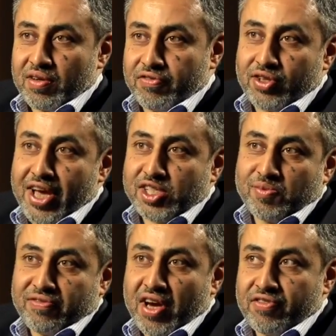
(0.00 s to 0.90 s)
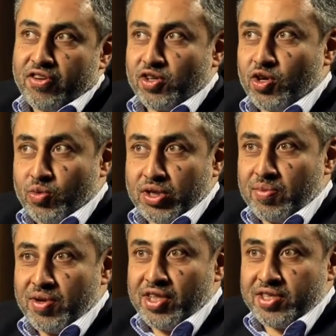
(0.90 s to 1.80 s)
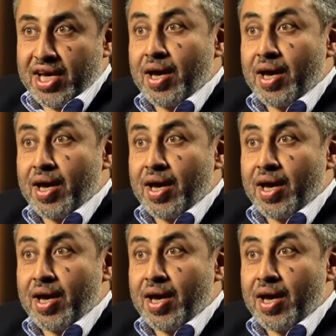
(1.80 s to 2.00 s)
if you'd asked me 5 years ago, would they be this?